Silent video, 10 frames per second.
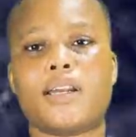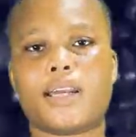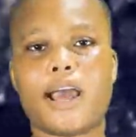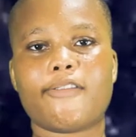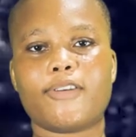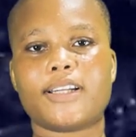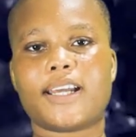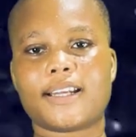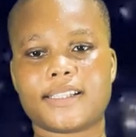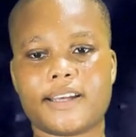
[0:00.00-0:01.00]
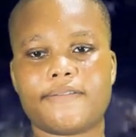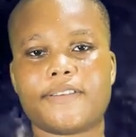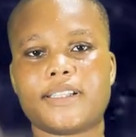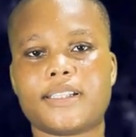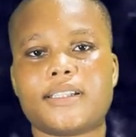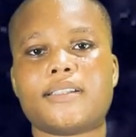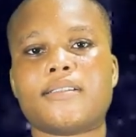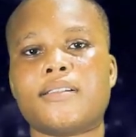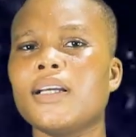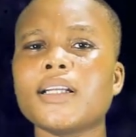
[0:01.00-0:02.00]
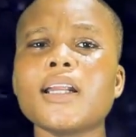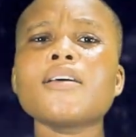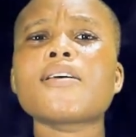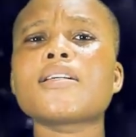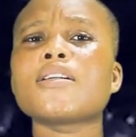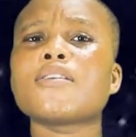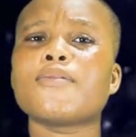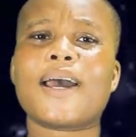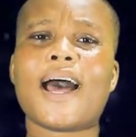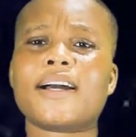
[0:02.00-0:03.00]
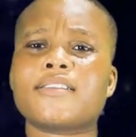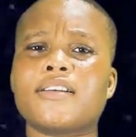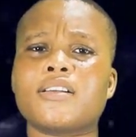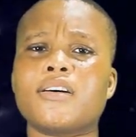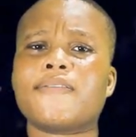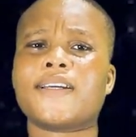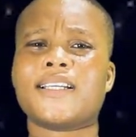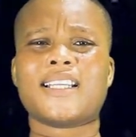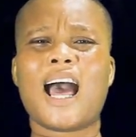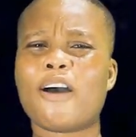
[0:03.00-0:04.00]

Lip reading: life on their surface. Another question you might ask yourself is,